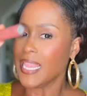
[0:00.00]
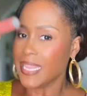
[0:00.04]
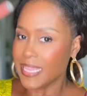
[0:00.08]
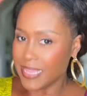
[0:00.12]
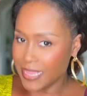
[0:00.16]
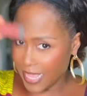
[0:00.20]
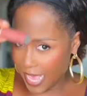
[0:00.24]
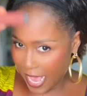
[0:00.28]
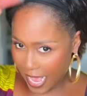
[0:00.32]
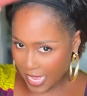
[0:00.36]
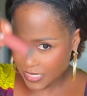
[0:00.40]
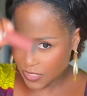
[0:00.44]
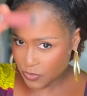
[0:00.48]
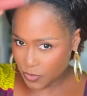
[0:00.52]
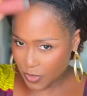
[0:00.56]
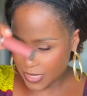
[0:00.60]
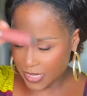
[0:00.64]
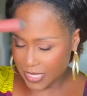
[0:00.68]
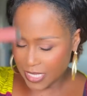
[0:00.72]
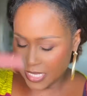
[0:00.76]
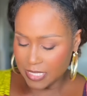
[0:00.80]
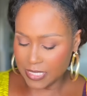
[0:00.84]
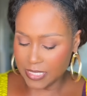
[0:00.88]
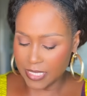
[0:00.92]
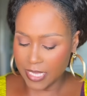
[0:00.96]
That's what
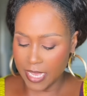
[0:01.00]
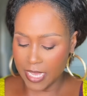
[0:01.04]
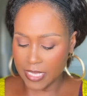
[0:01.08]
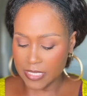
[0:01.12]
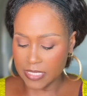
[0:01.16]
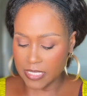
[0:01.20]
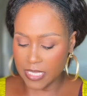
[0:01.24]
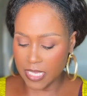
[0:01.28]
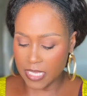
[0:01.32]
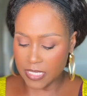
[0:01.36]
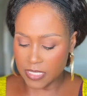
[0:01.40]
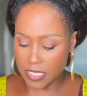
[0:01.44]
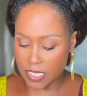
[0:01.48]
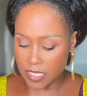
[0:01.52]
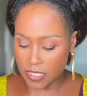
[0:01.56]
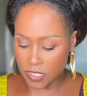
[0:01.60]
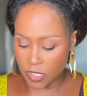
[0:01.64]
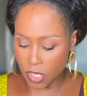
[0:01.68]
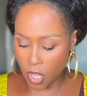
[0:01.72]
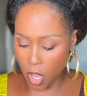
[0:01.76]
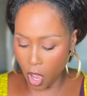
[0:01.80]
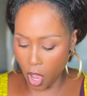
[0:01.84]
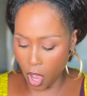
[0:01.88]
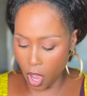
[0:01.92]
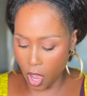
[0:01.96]
this is. This is
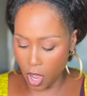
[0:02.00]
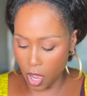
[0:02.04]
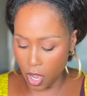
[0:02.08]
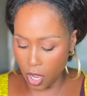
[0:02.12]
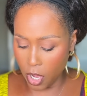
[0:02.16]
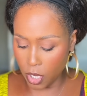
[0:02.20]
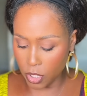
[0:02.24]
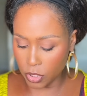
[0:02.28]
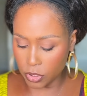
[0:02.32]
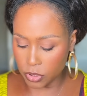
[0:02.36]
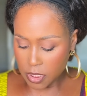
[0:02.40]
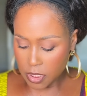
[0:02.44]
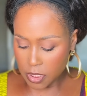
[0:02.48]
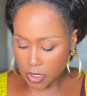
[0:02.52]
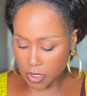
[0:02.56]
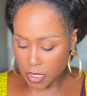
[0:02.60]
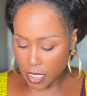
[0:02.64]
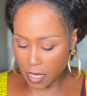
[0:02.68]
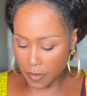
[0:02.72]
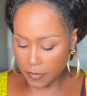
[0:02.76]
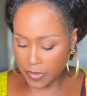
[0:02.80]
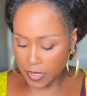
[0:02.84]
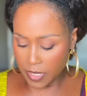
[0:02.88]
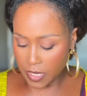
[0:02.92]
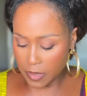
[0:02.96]
called
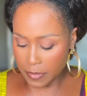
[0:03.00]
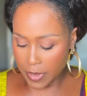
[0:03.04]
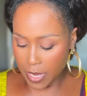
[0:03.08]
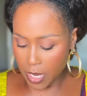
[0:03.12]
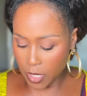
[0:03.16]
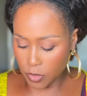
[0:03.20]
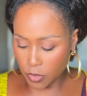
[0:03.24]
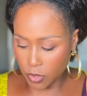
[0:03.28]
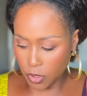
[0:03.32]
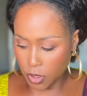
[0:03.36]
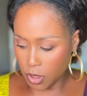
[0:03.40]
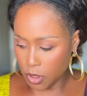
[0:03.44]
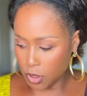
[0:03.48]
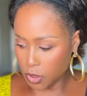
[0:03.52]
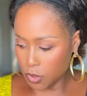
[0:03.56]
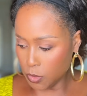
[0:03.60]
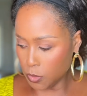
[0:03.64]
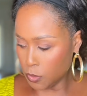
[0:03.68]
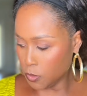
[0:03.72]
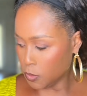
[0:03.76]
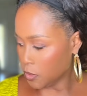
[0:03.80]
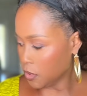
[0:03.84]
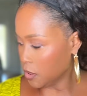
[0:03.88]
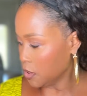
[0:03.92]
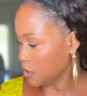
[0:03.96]
something about
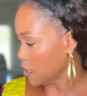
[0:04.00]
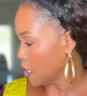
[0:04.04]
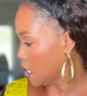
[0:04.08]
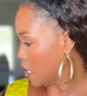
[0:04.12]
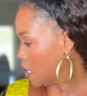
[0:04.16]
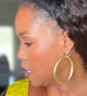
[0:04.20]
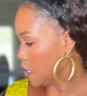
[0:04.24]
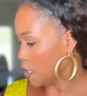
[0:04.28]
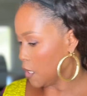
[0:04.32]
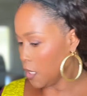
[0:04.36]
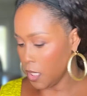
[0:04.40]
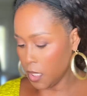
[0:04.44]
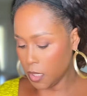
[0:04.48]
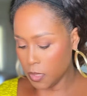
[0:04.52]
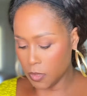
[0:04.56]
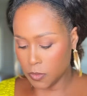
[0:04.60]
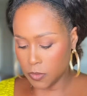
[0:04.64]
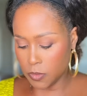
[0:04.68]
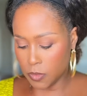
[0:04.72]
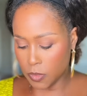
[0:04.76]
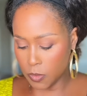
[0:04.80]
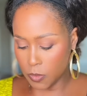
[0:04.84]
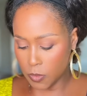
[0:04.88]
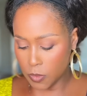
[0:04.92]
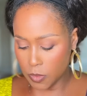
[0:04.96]
nude, y'all.
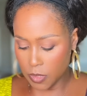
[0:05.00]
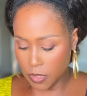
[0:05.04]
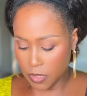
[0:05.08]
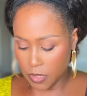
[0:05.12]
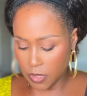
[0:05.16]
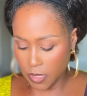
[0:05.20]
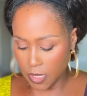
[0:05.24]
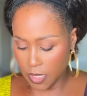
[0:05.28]
Hold on.